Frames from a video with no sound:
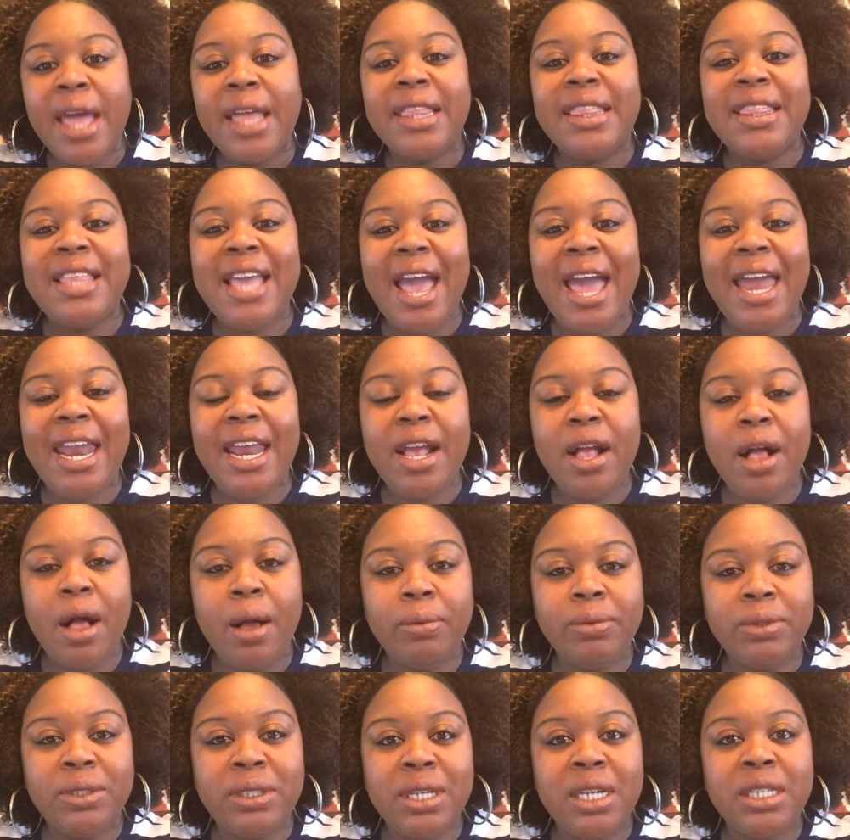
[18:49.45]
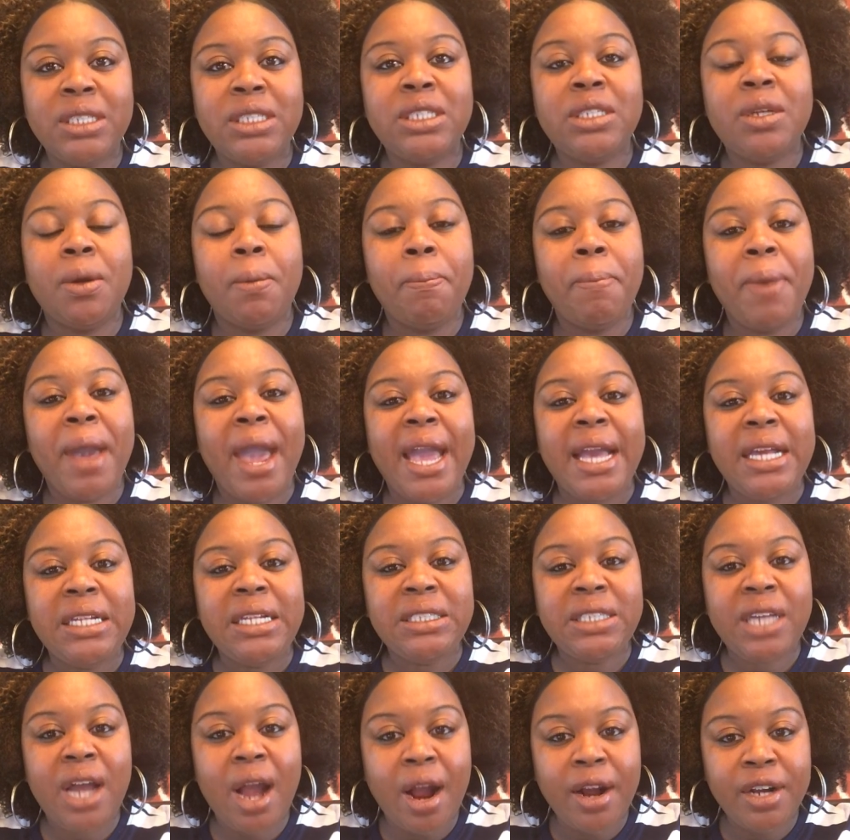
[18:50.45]
That helps us to
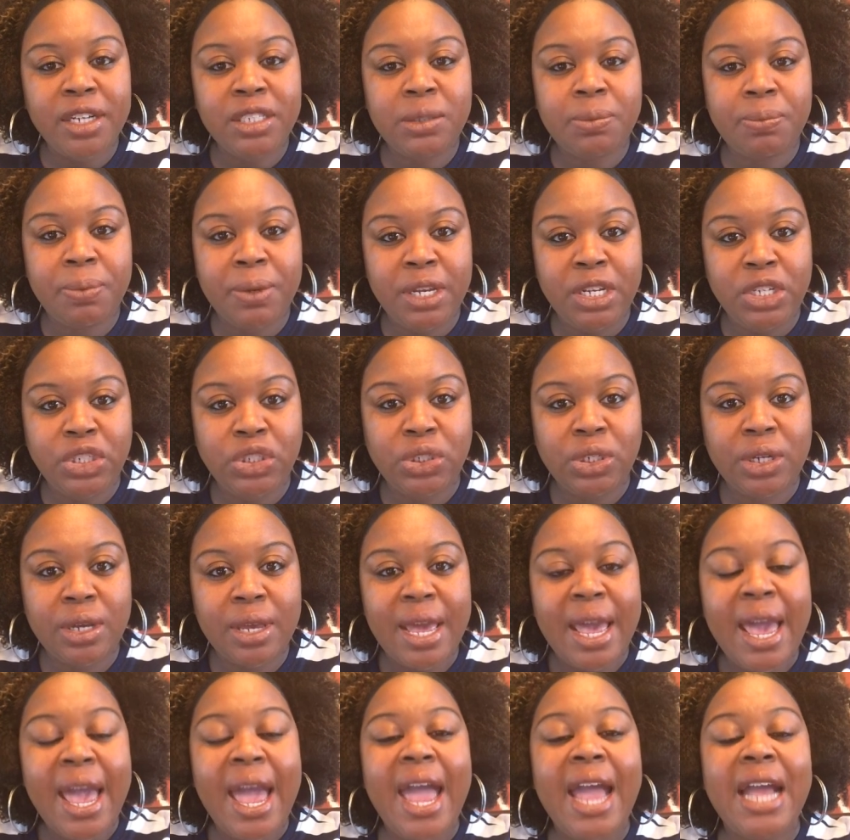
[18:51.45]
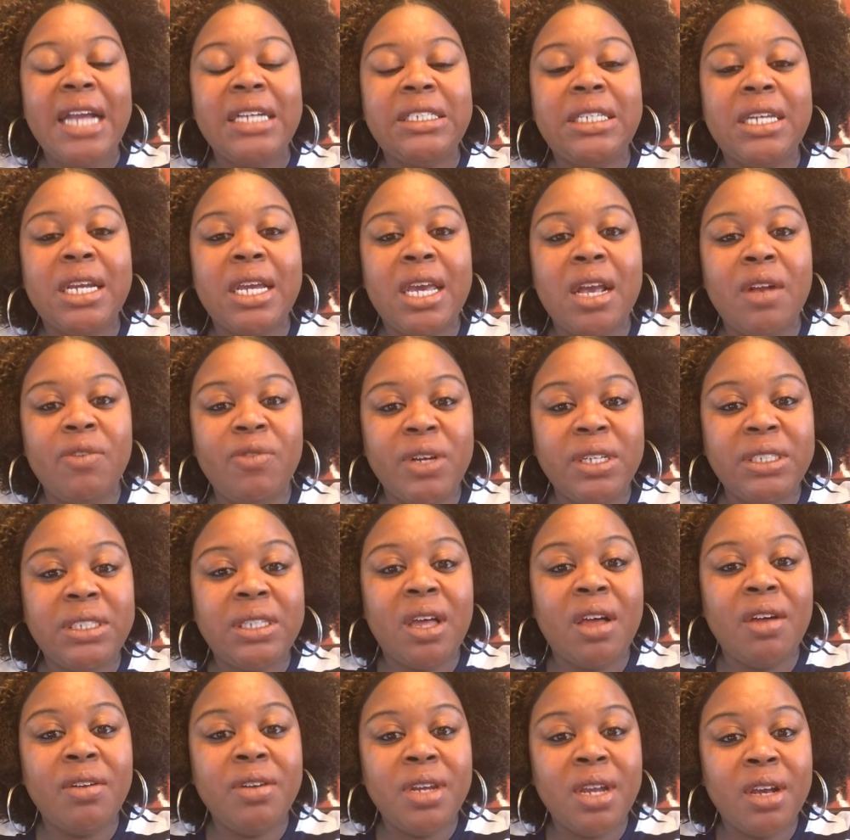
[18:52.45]
pace our speech and to give us
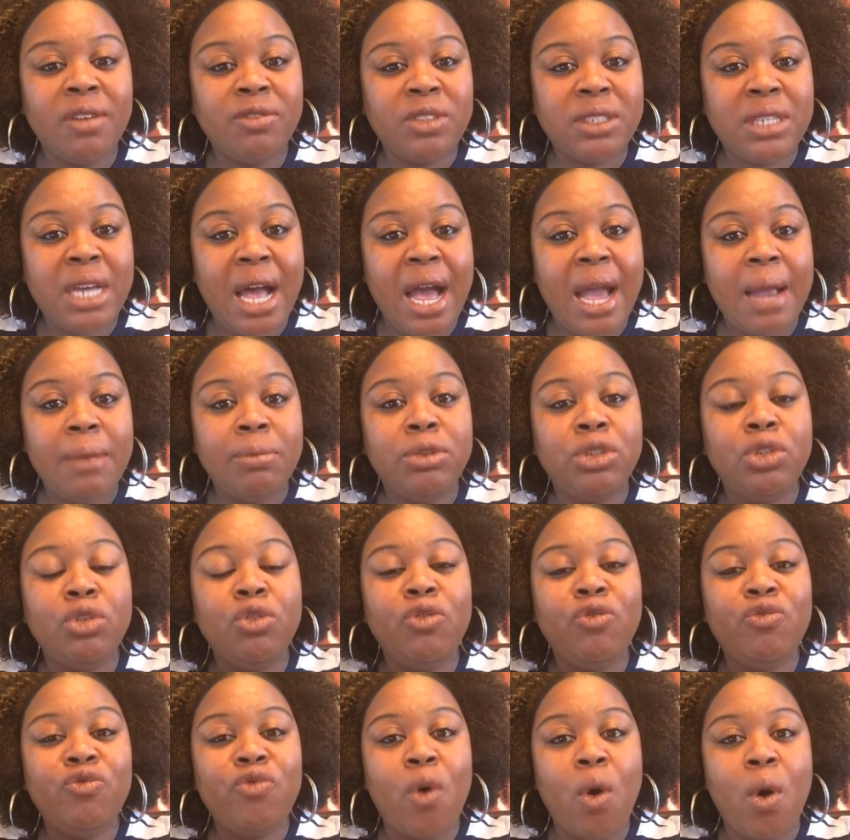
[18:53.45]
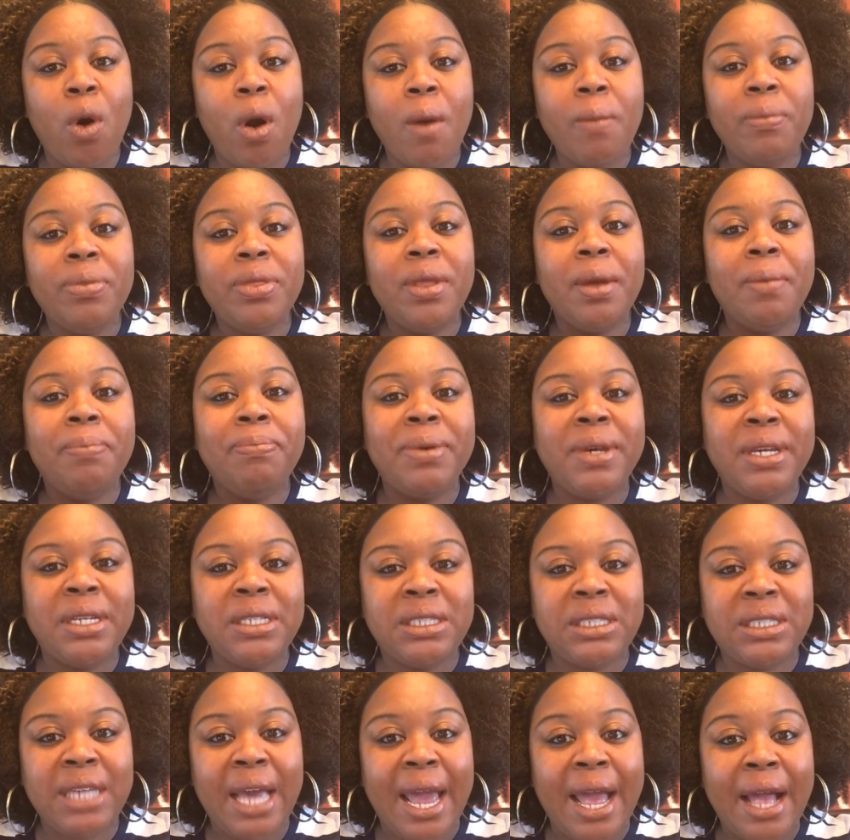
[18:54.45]
enough time to form the B
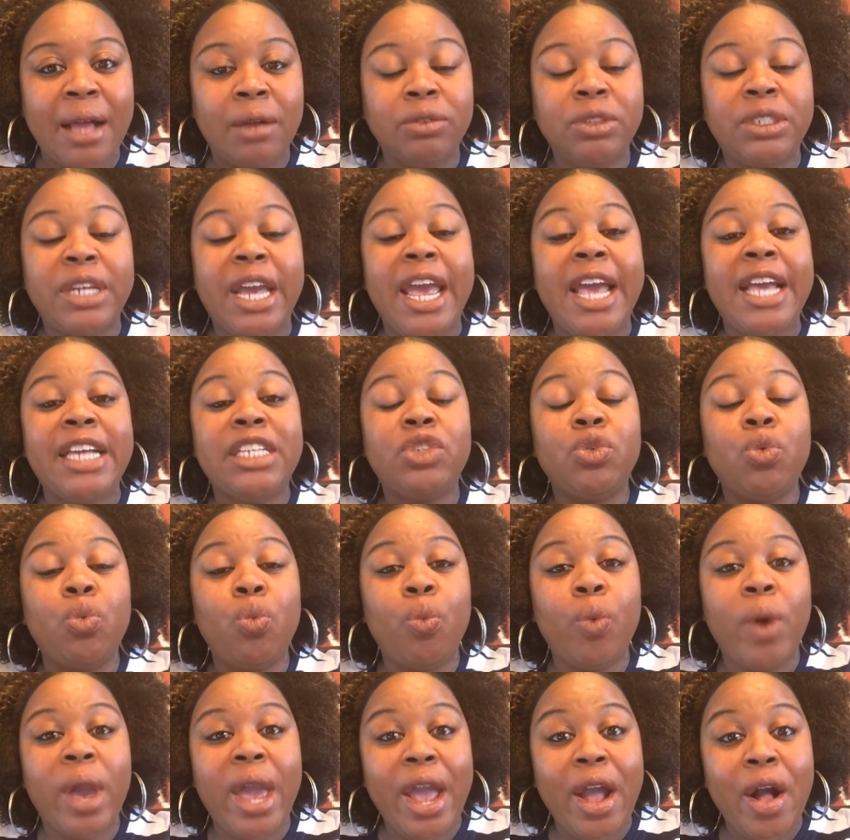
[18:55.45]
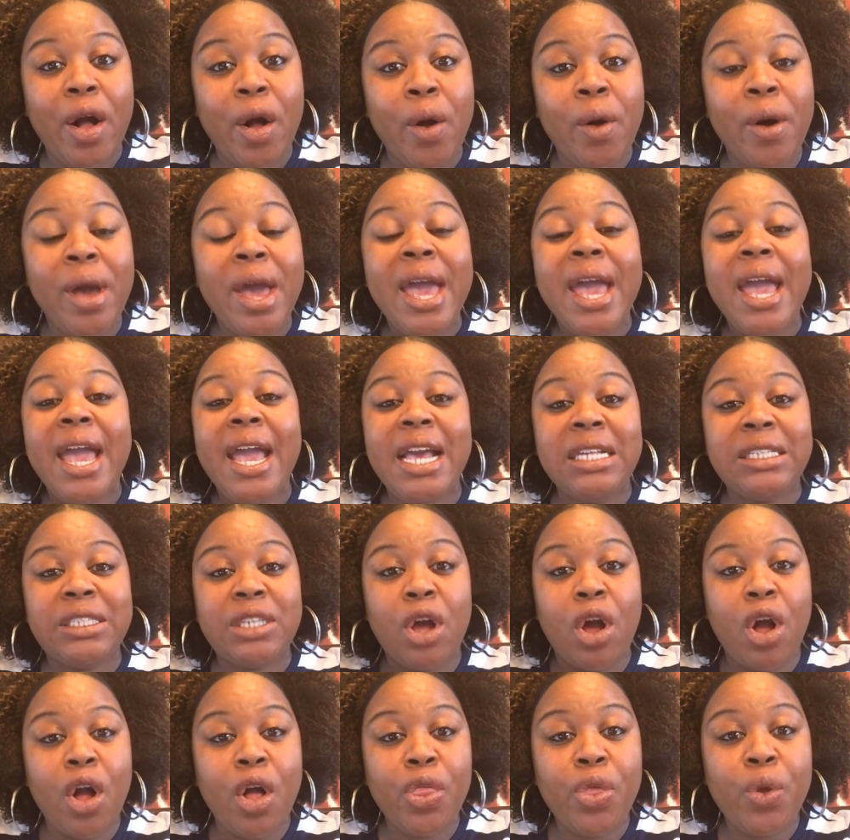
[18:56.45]
sound as well as
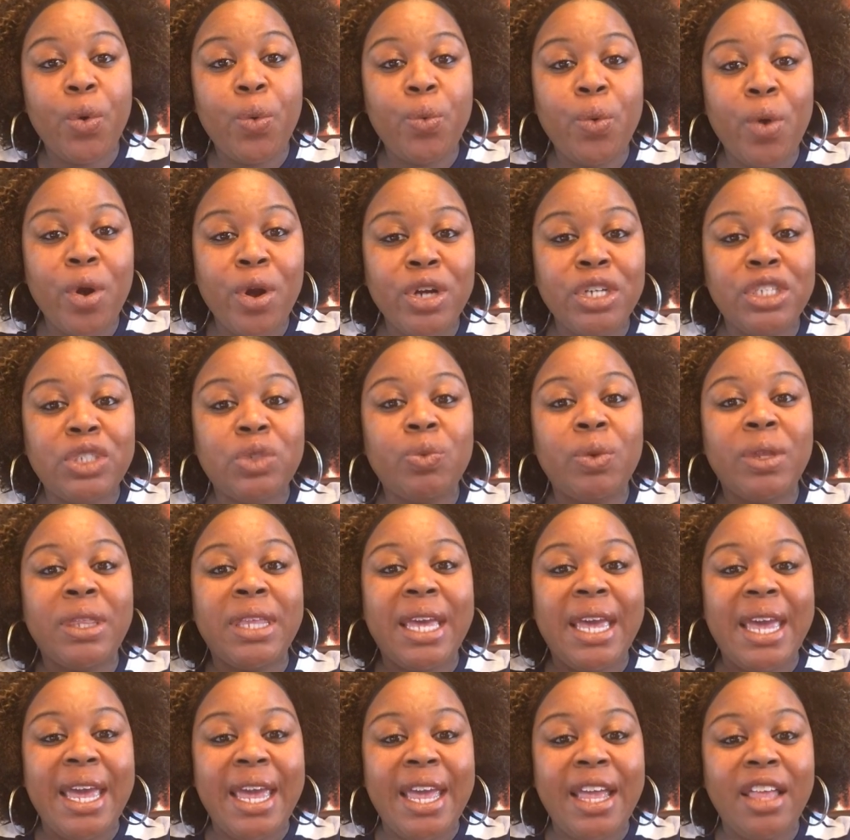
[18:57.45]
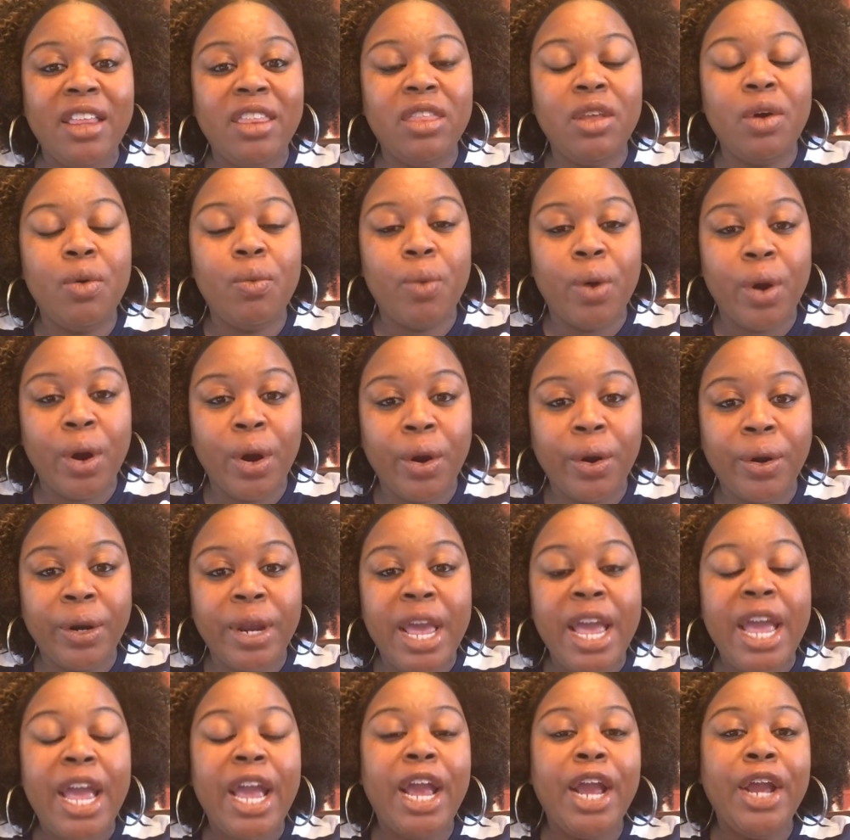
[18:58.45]
other words within the word
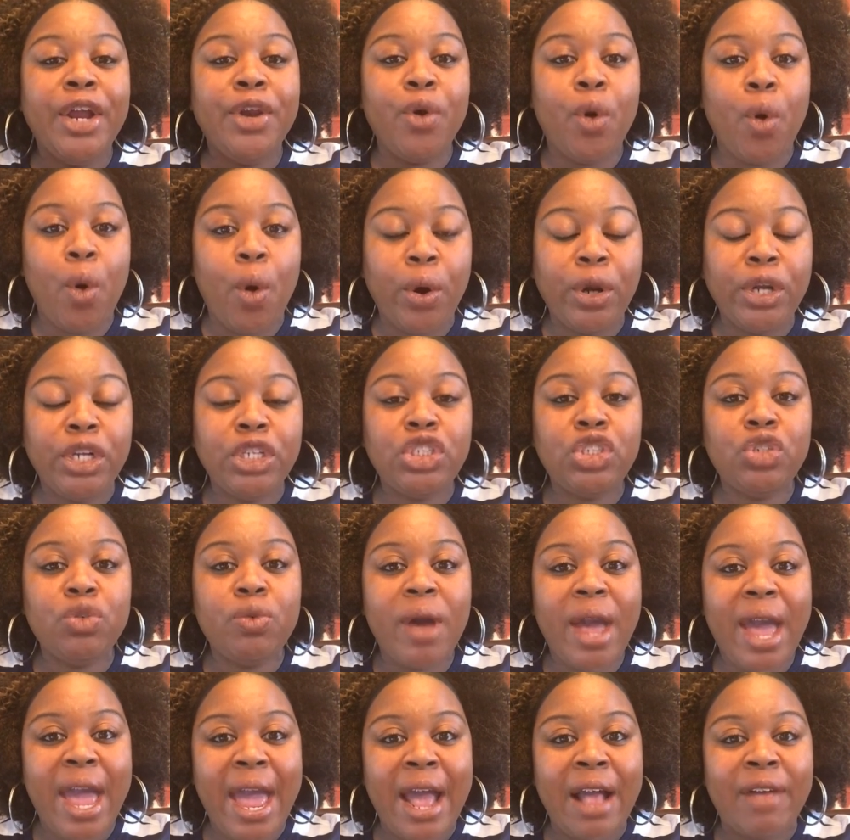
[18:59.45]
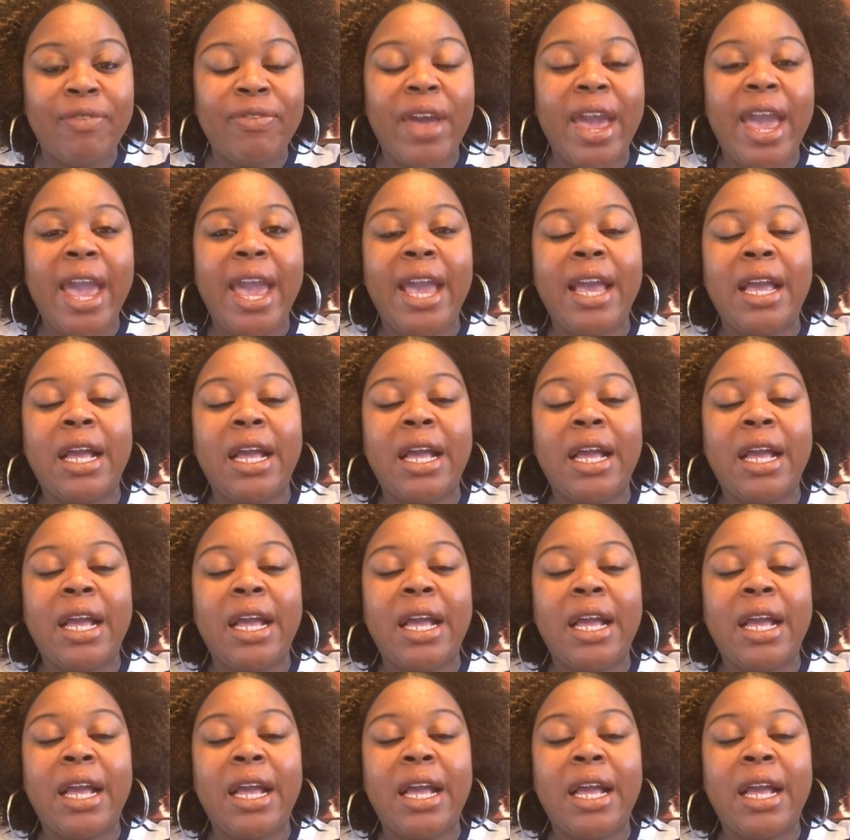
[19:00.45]
in order to have a